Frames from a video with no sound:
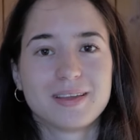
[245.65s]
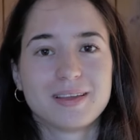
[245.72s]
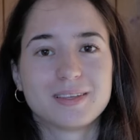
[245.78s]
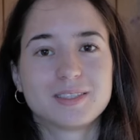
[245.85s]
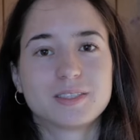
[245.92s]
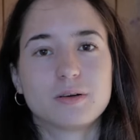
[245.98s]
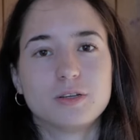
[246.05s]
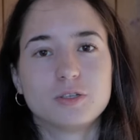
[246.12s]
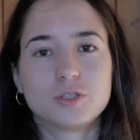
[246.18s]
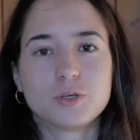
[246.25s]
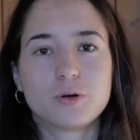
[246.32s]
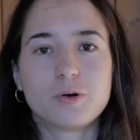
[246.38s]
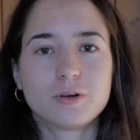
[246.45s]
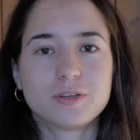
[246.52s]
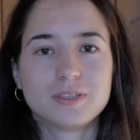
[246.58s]
So in
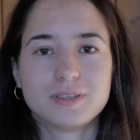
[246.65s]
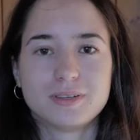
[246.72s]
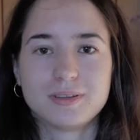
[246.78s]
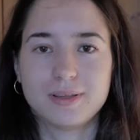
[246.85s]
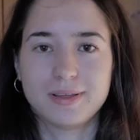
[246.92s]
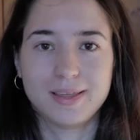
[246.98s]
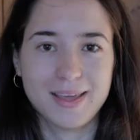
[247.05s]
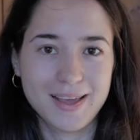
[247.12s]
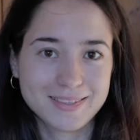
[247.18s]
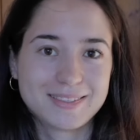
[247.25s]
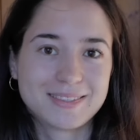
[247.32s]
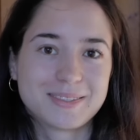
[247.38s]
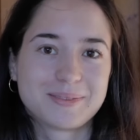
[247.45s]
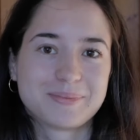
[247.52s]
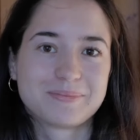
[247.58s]
short,
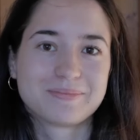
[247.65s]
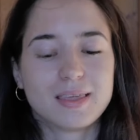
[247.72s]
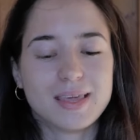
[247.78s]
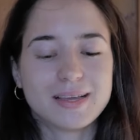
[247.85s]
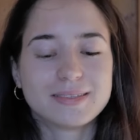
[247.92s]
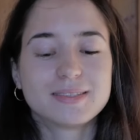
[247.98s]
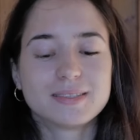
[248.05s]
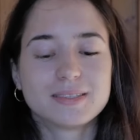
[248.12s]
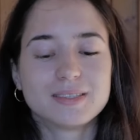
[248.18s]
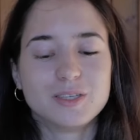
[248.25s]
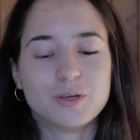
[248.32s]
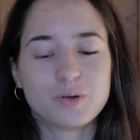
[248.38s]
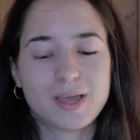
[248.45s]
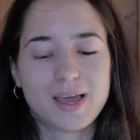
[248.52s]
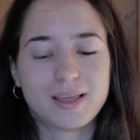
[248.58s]
yes. Yes,
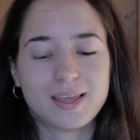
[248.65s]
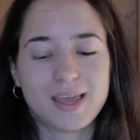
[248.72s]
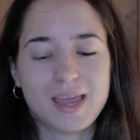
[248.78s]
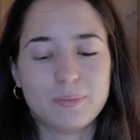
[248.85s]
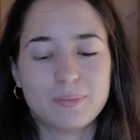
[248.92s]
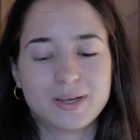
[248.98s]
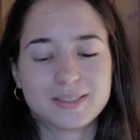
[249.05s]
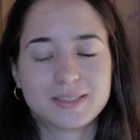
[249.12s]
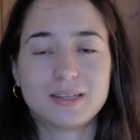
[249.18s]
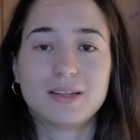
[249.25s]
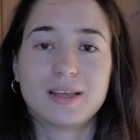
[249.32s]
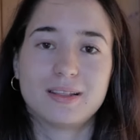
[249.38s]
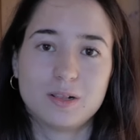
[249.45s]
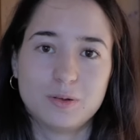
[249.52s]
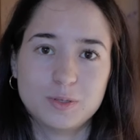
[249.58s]
you can gain muscle
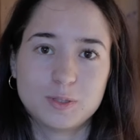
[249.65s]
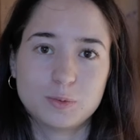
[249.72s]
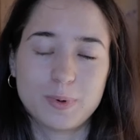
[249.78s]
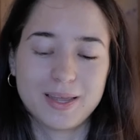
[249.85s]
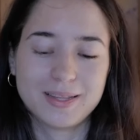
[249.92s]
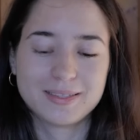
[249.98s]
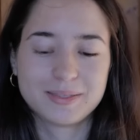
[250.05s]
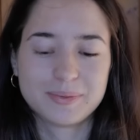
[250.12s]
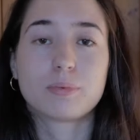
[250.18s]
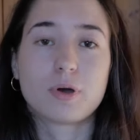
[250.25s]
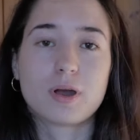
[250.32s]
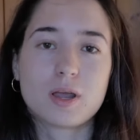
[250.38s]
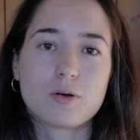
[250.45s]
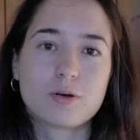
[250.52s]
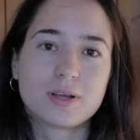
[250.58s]
and lose weight.
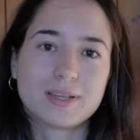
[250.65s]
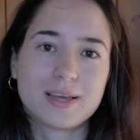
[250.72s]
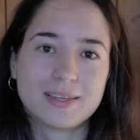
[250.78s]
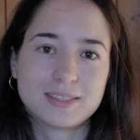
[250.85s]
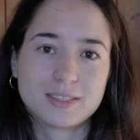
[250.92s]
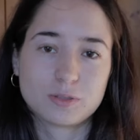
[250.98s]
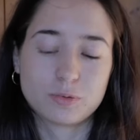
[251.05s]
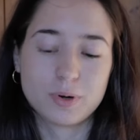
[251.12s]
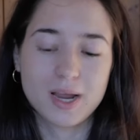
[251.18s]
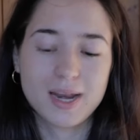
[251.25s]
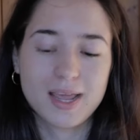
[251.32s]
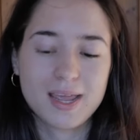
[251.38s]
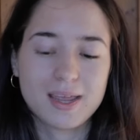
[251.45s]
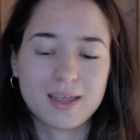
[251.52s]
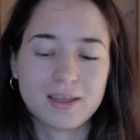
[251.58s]
Prioritize
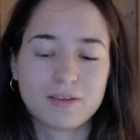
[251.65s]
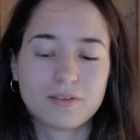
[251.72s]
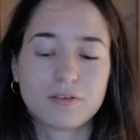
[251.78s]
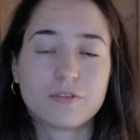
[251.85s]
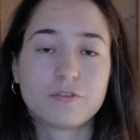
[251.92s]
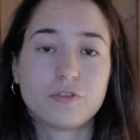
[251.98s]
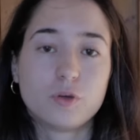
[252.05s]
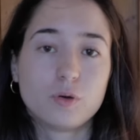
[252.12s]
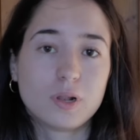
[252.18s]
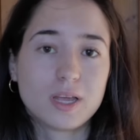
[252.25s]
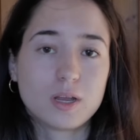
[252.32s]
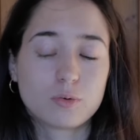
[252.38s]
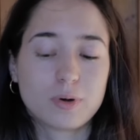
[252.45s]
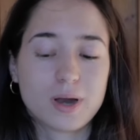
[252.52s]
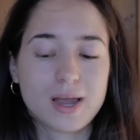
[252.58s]
training,
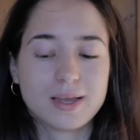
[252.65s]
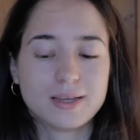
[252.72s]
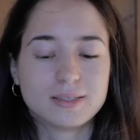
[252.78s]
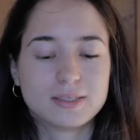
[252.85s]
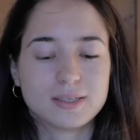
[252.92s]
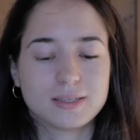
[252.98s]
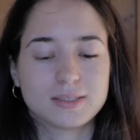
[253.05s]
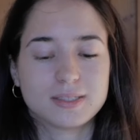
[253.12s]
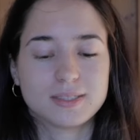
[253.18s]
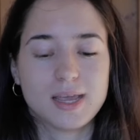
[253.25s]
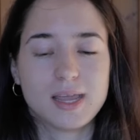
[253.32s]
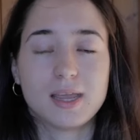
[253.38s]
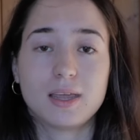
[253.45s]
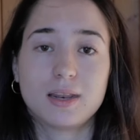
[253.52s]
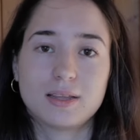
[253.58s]
fueling right, and
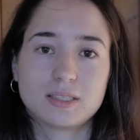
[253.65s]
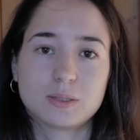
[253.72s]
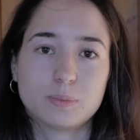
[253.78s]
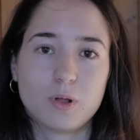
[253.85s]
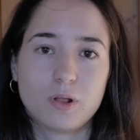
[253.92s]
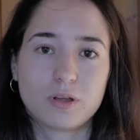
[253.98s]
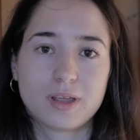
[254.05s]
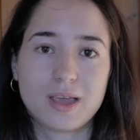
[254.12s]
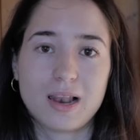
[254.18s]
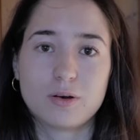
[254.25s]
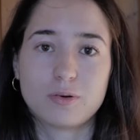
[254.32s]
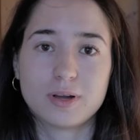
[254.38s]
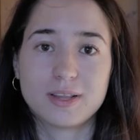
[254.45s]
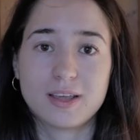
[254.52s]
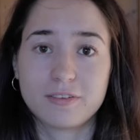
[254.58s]
staying in a small
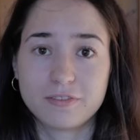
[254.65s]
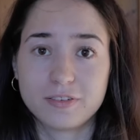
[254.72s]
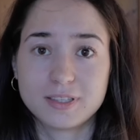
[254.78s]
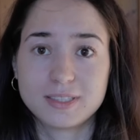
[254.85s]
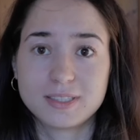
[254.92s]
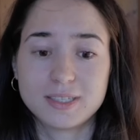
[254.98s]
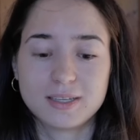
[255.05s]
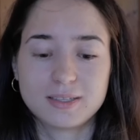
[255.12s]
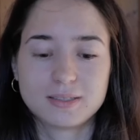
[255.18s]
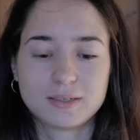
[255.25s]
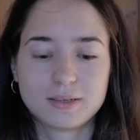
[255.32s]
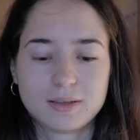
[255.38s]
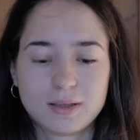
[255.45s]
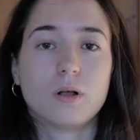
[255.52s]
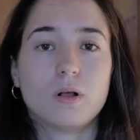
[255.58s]
calorie deficit.
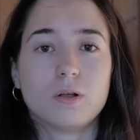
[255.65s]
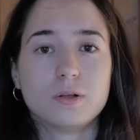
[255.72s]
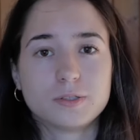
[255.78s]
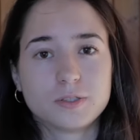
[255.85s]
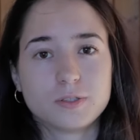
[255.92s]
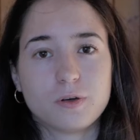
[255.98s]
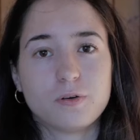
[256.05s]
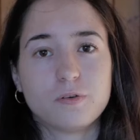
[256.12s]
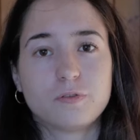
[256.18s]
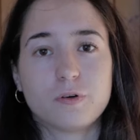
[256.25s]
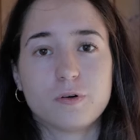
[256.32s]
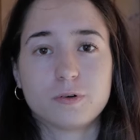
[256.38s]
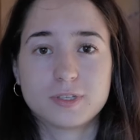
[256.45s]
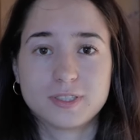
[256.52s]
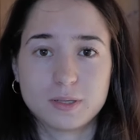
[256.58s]
Also
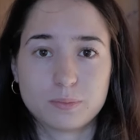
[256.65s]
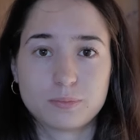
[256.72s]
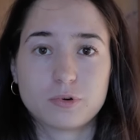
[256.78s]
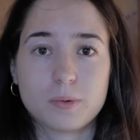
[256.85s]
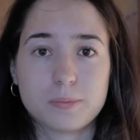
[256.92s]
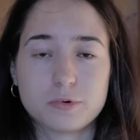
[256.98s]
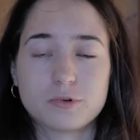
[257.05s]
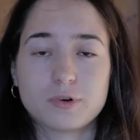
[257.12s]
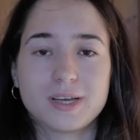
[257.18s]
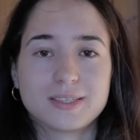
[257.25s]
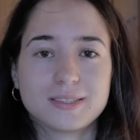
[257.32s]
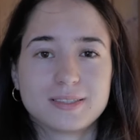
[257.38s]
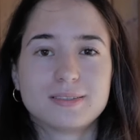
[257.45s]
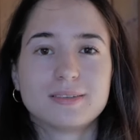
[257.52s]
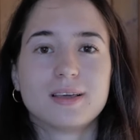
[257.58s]
focus on proper
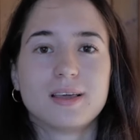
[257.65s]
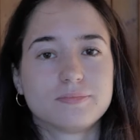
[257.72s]
rest.